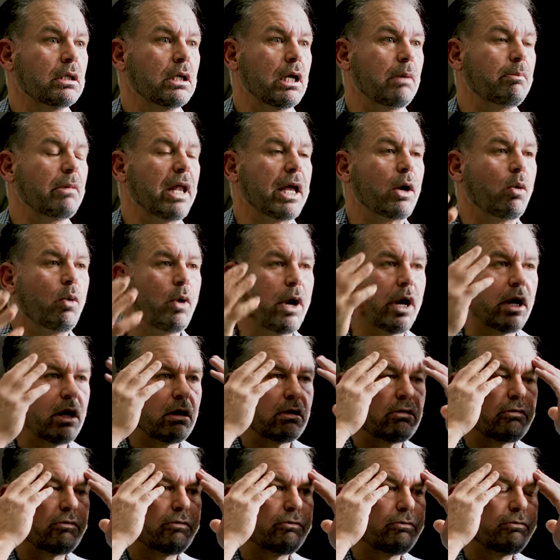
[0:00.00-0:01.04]
I'm like, where
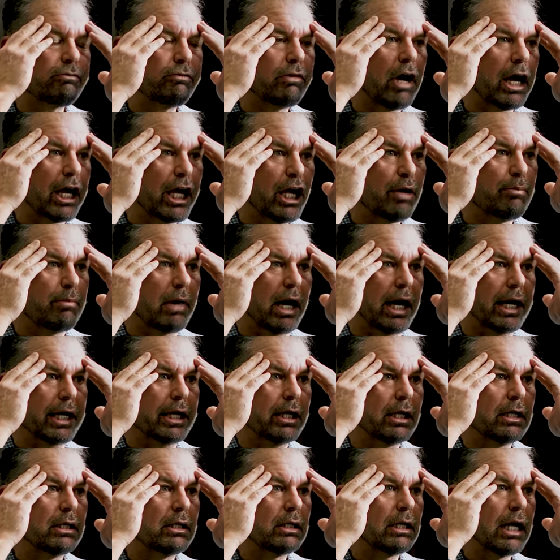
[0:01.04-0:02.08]
the fuck am I?
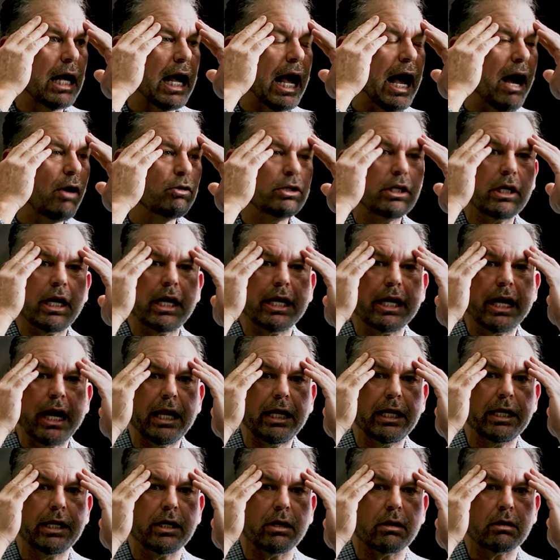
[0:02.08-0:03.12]
How did I get
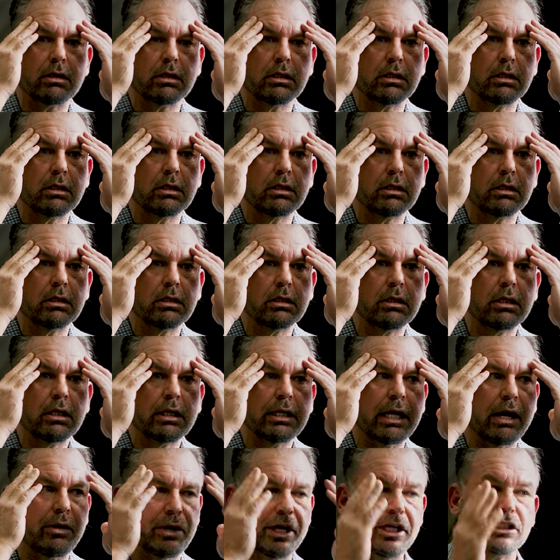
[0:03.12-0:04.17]
here?
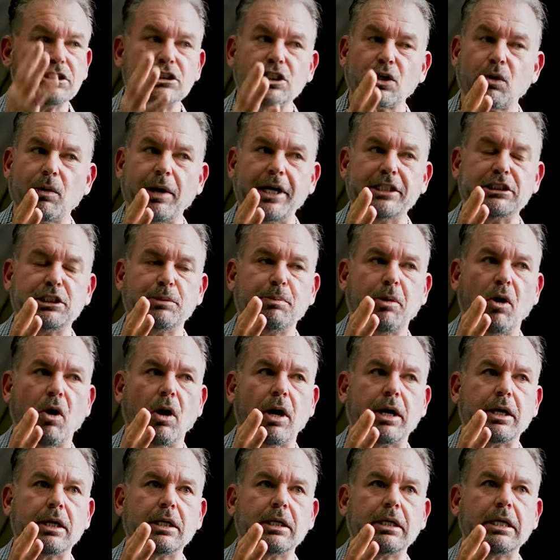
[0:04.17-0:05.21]
Now, here's the crazy
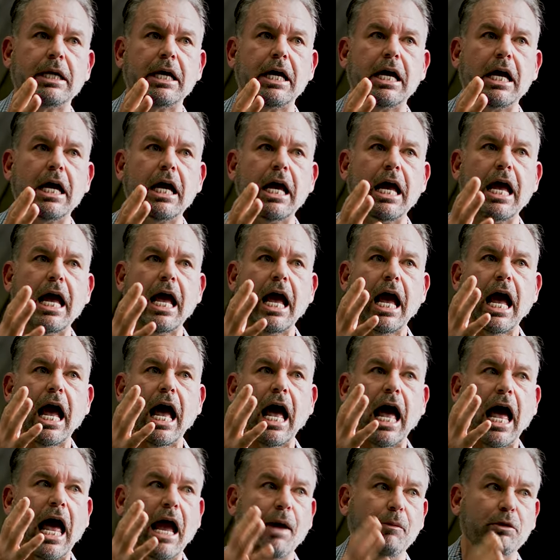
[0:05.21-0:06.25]
part
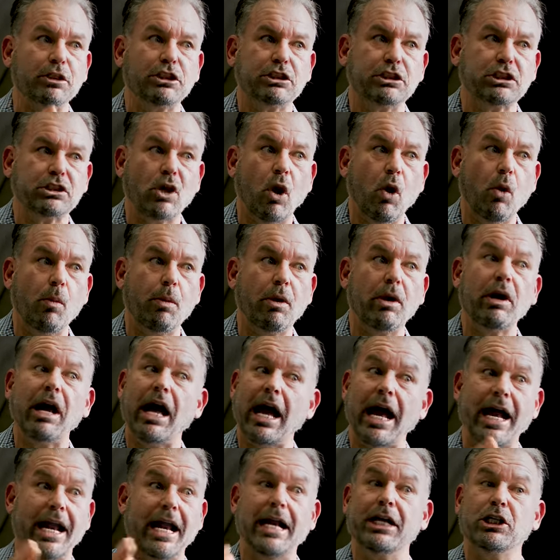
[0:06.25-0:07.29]
I was sober.
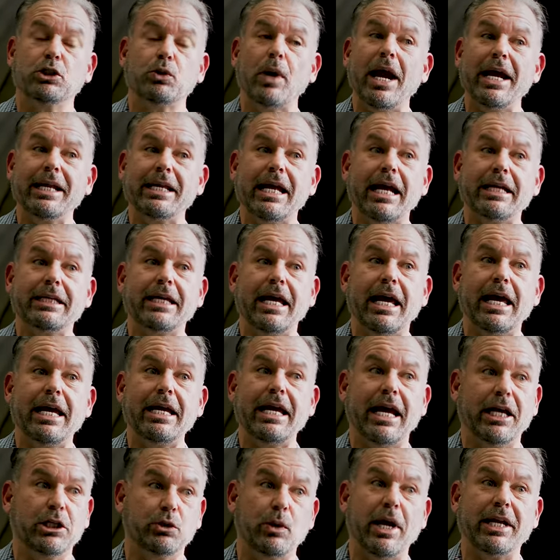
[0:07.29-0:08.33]
I hadn't drank that
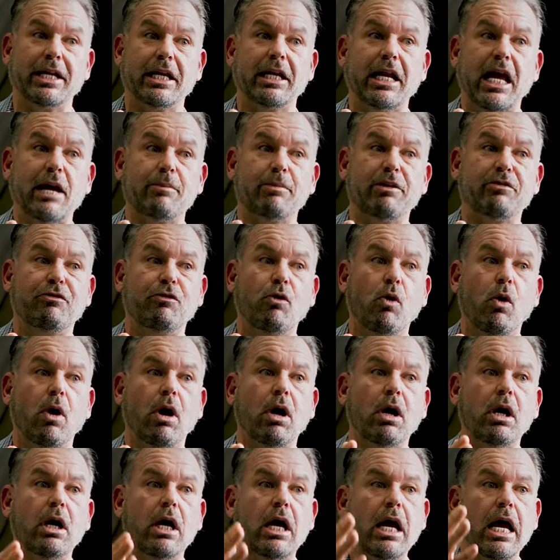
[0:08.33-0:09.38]
day, I drank the night
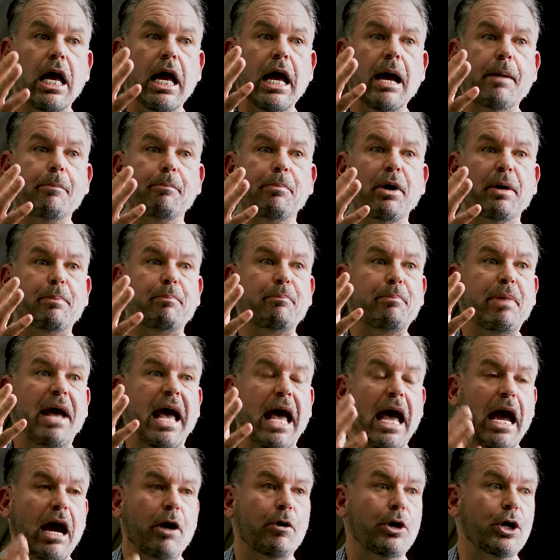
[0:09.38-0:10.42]
before but
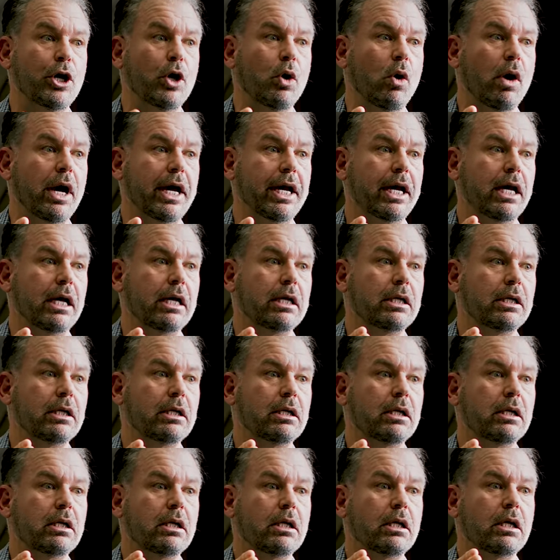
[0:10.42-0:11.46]
paranoia,
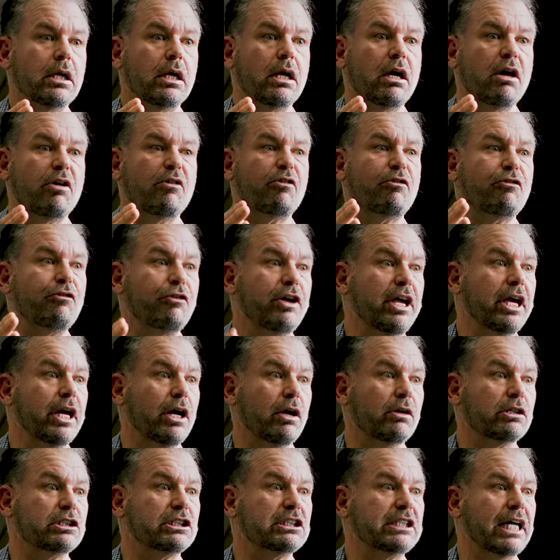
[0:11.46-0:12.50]

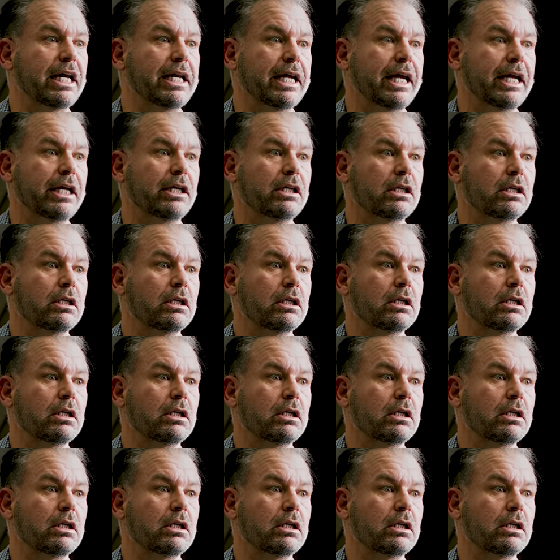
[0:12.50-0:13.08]
fear set in.